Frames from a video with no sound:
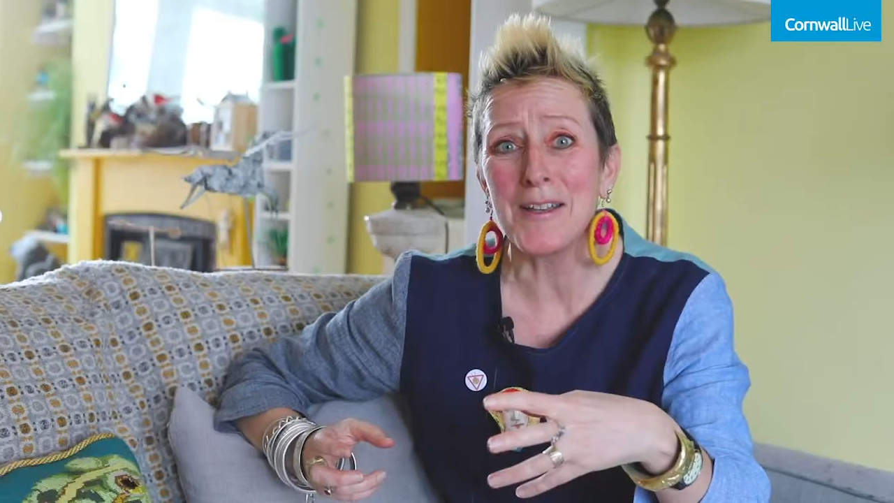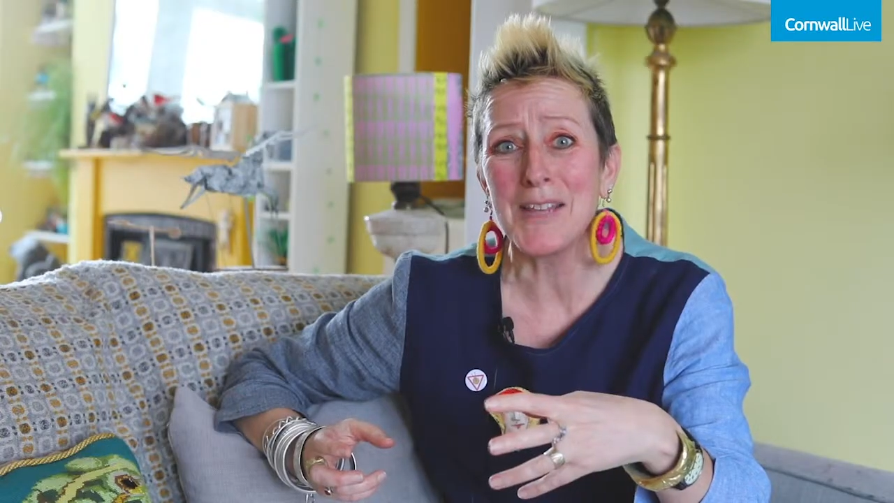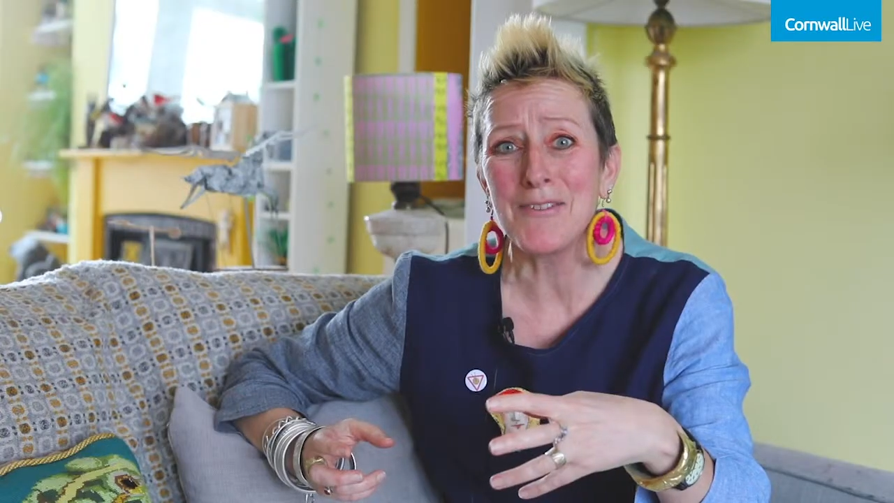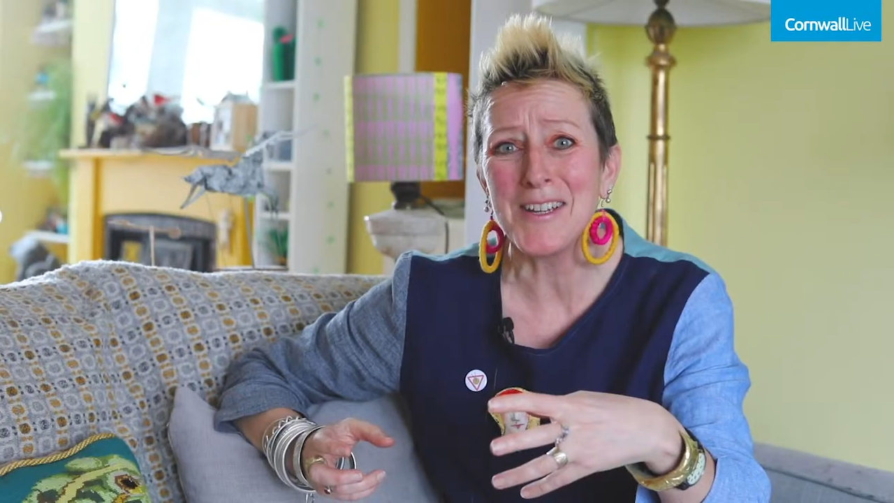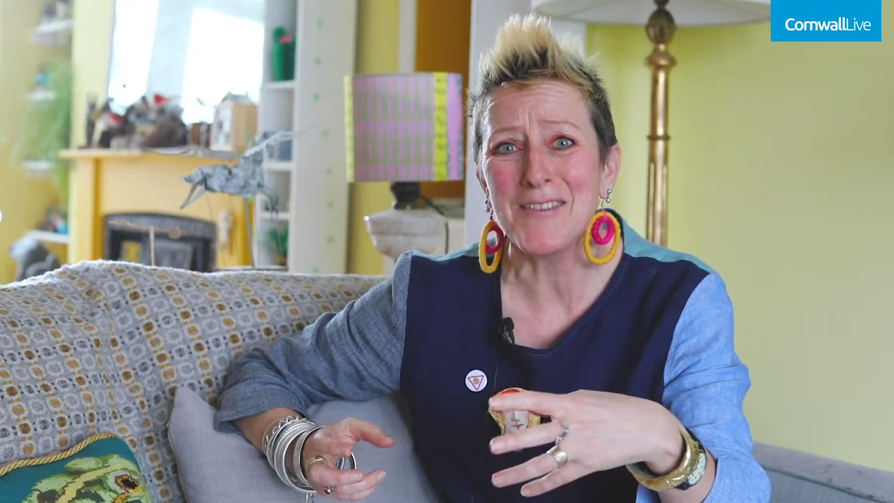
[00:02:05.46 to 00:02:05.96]
I'd
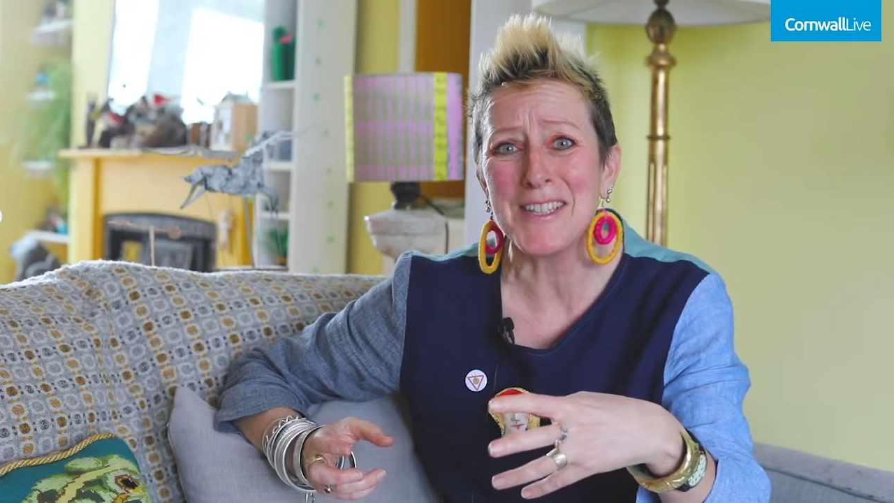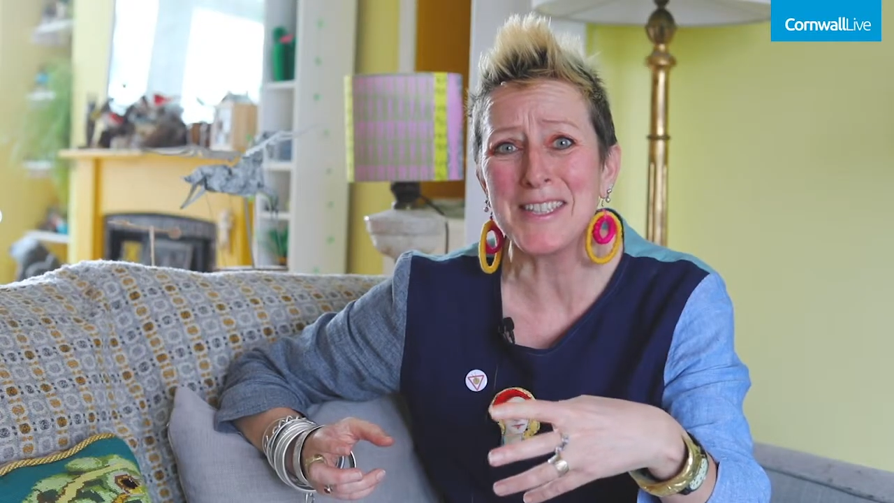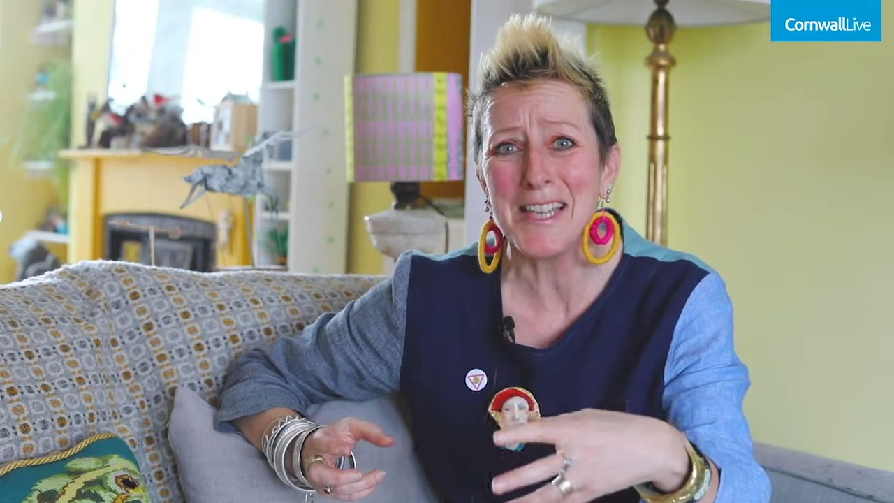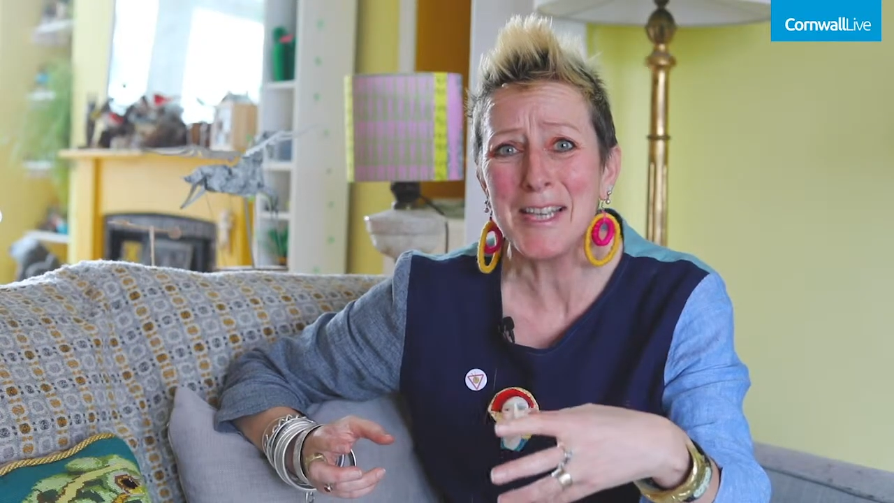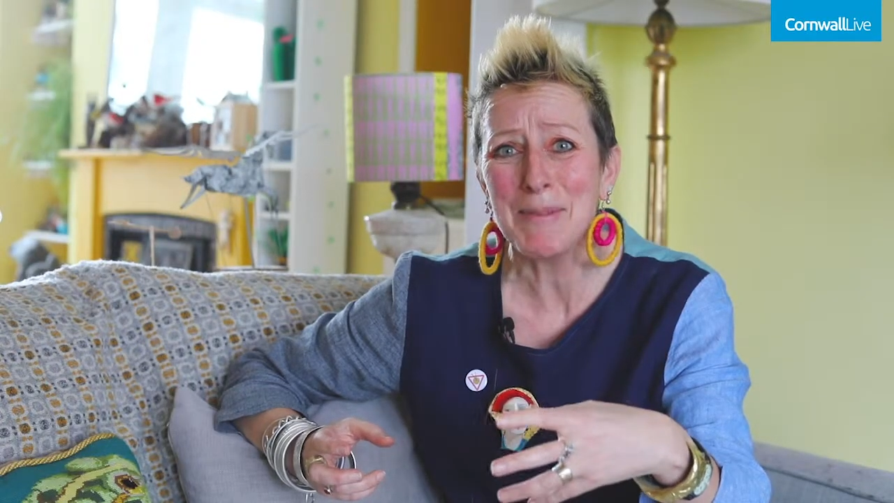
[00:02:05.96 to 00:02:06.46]
never even
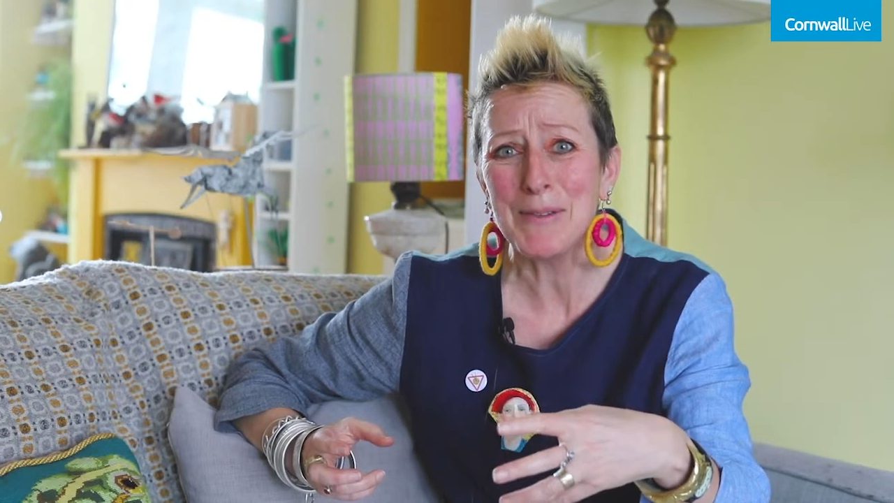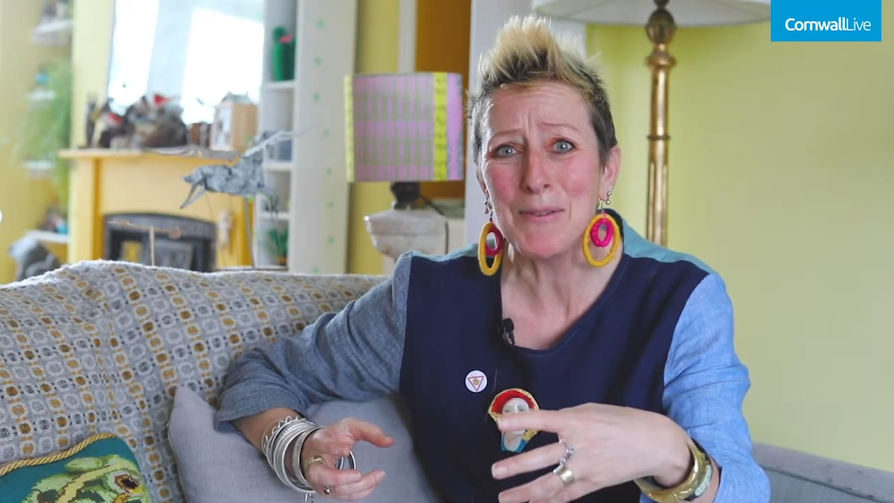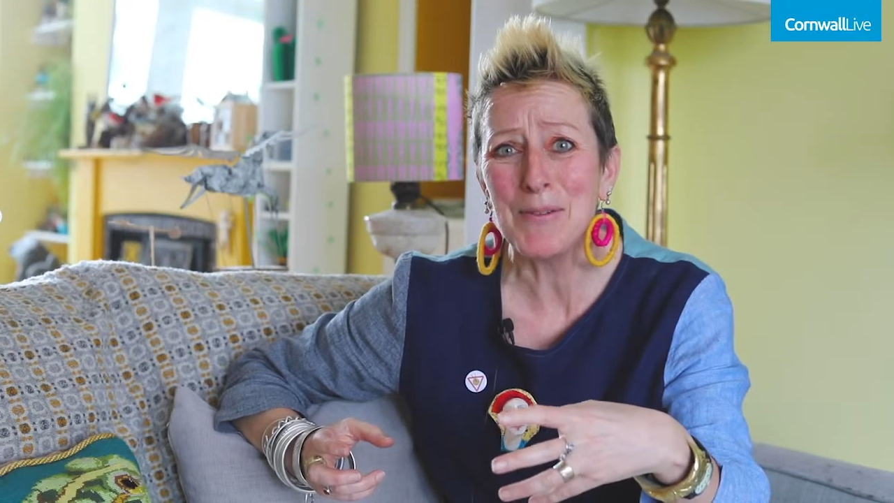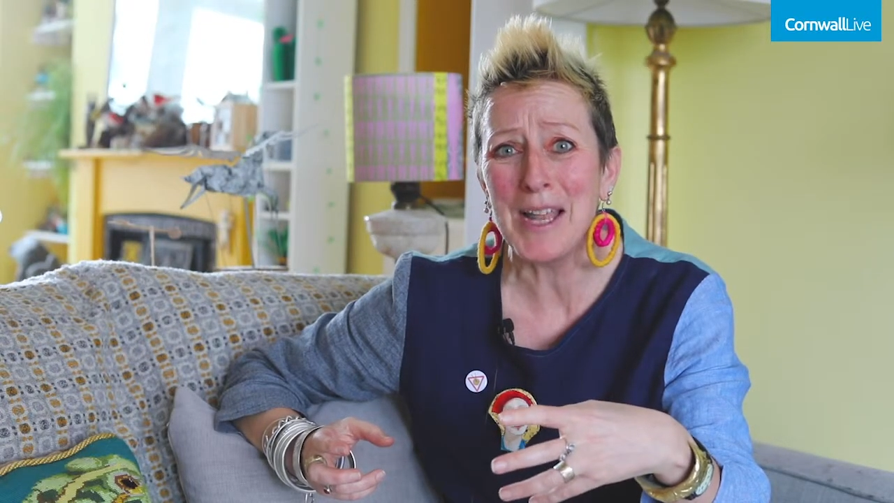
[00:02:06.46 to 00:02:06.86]
seen before,